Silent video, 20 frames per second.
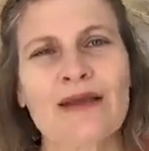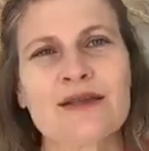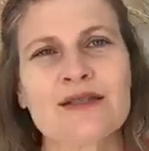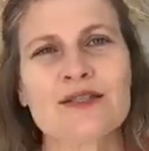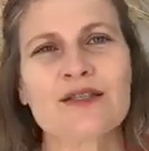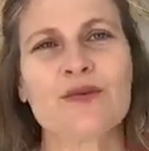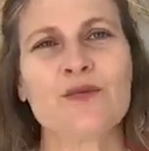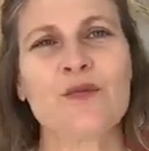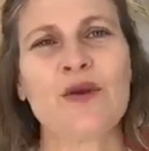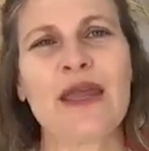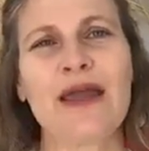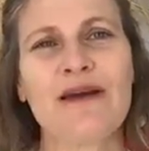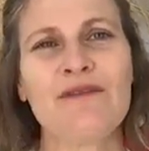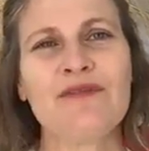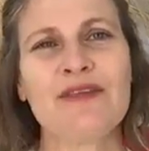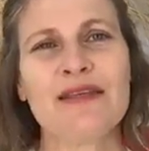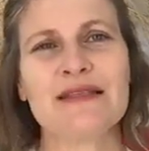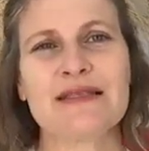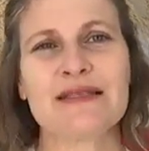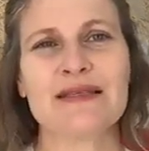So we
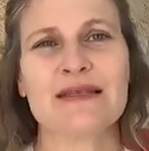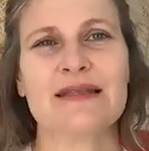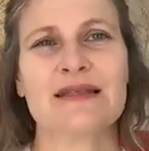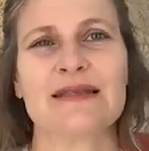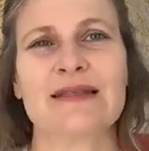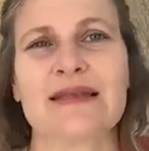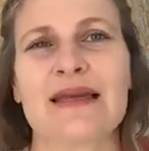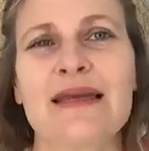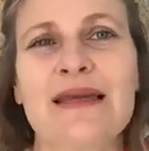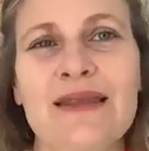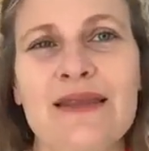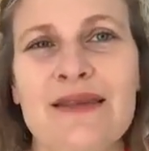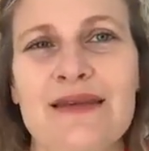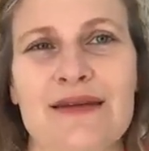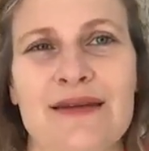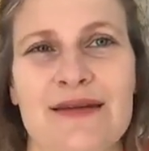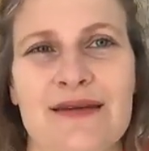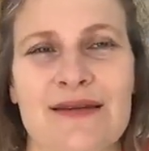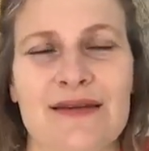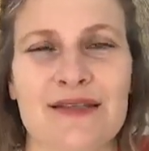have the
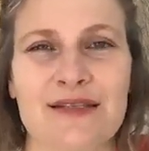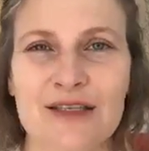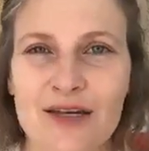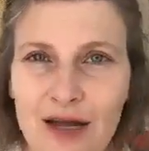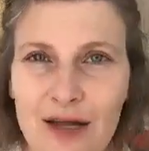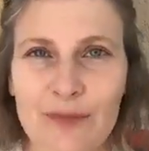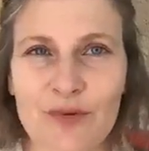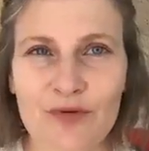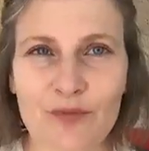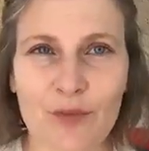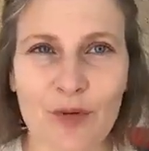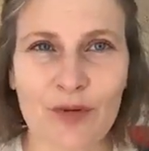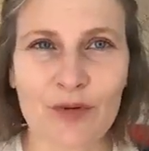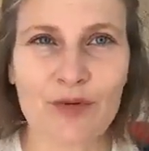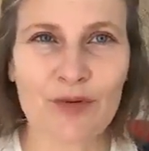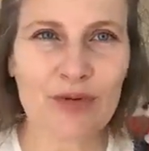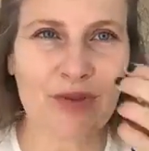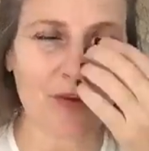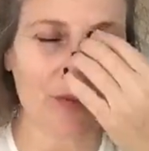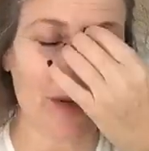second type of
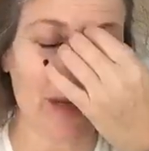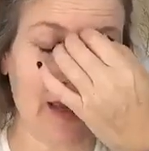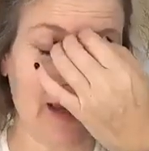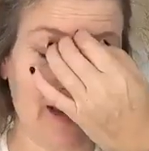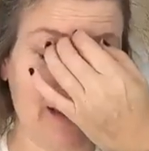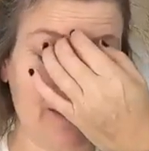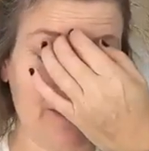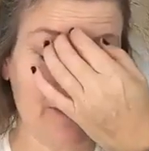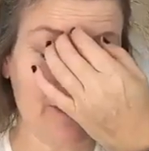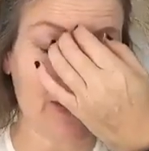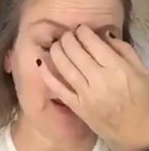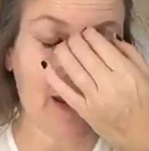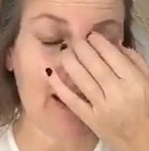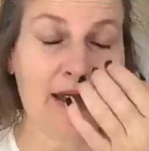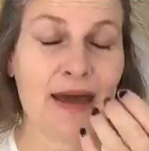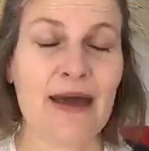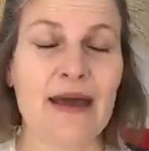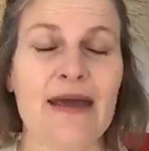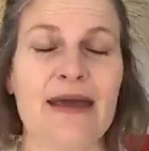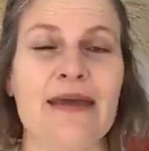model that we have
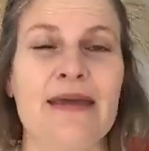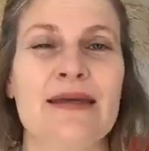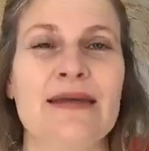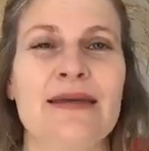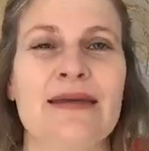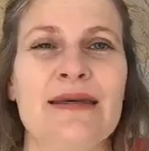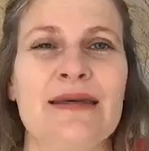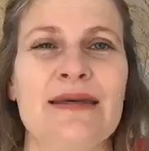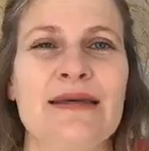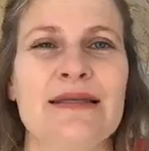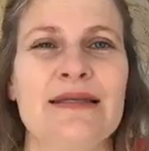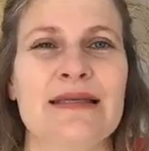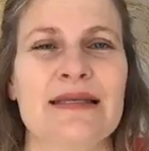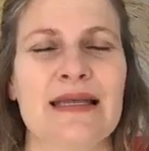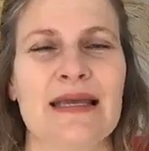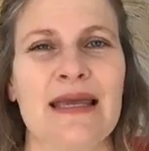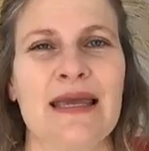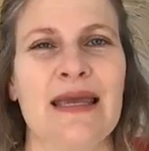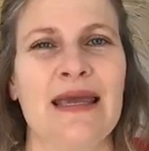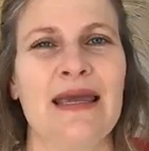is
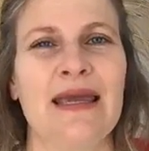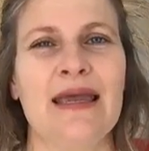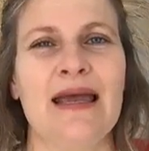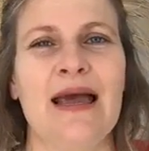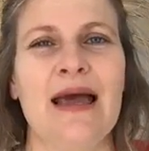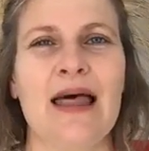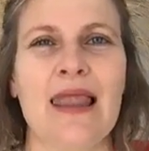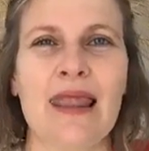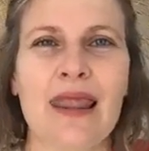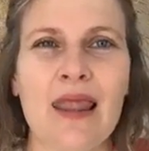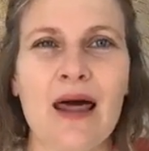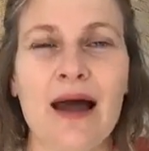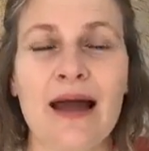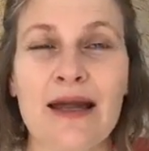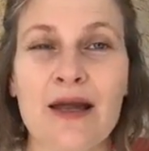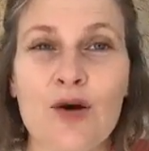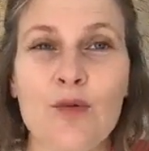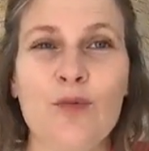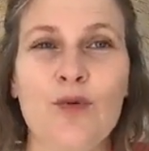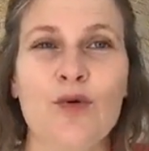the
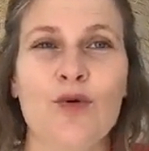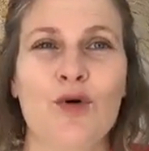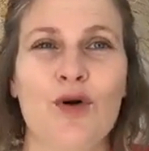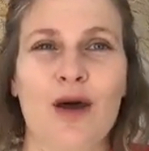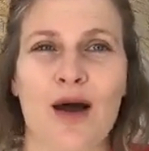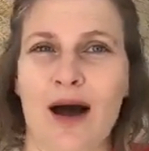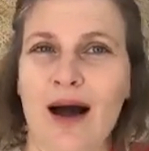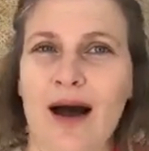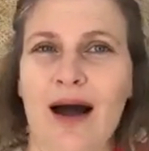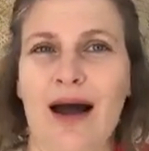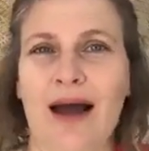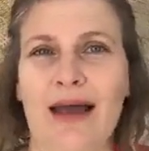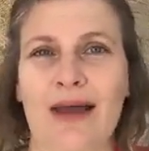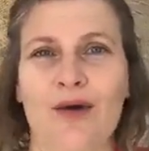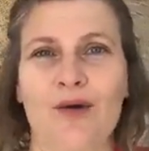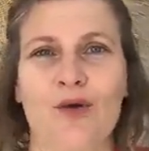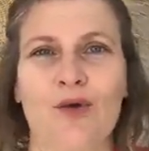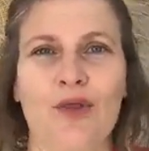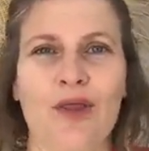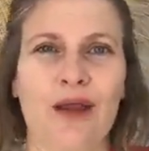likable
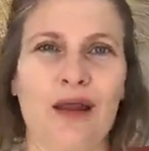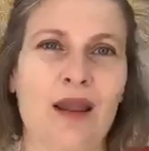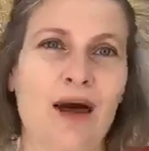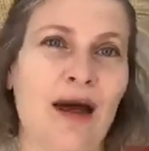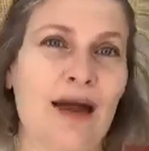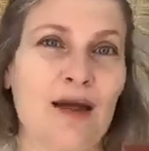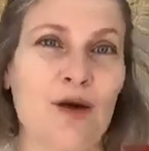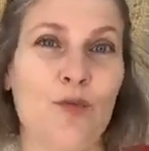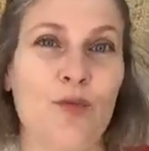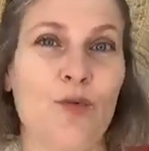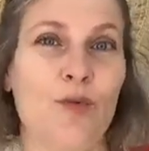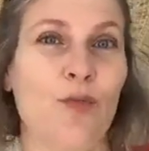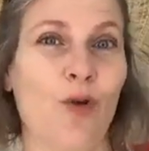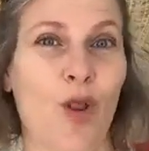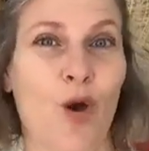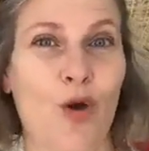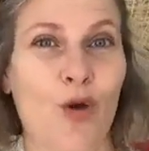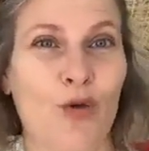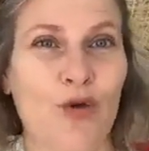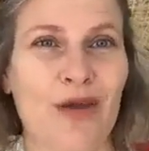guy or the likable
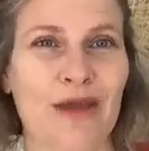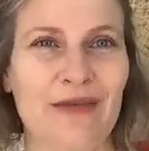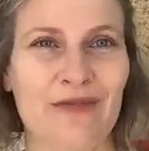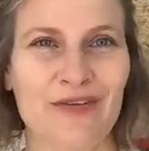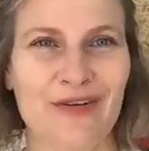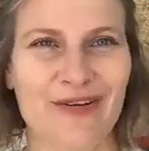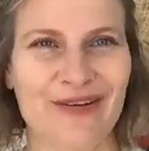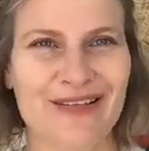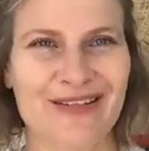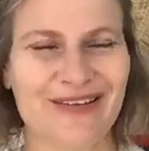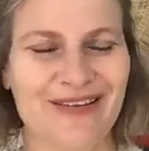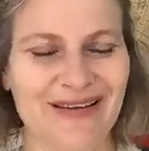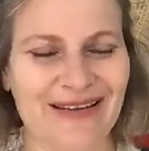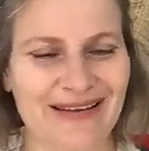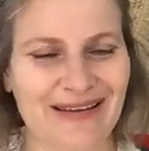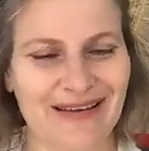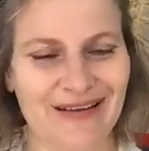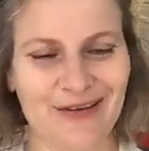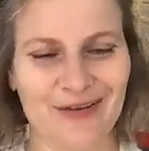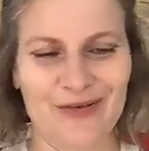bloke if you're
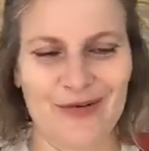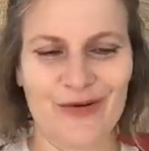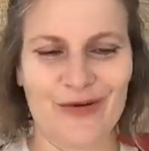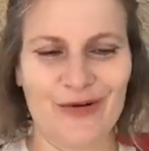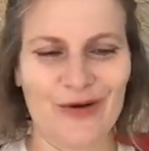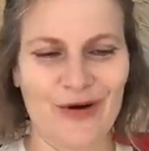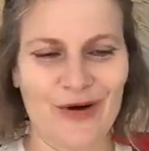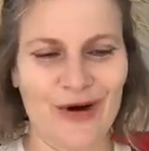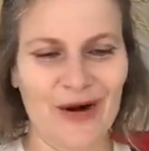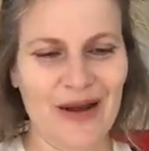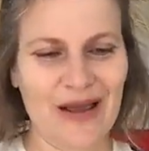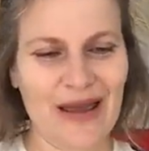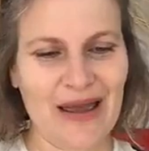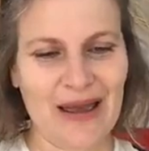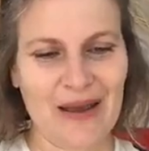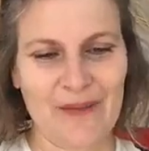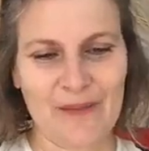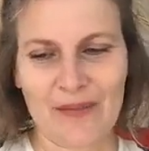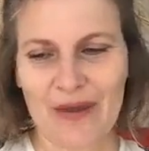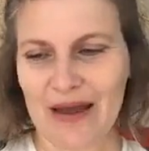Australian, or
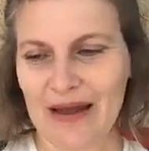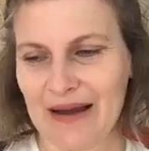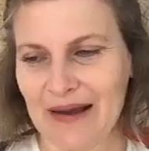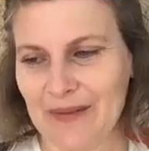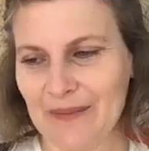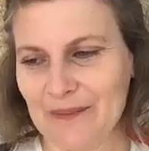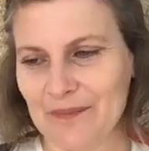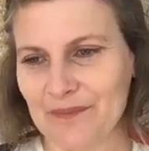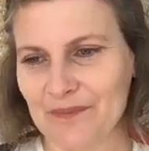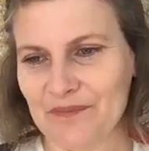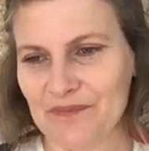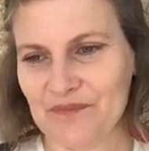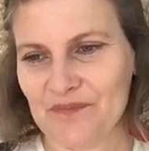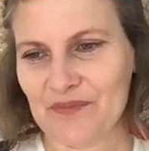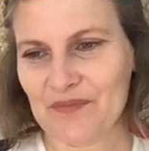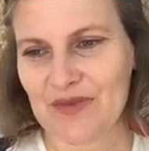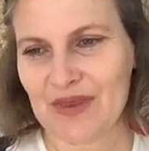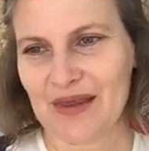the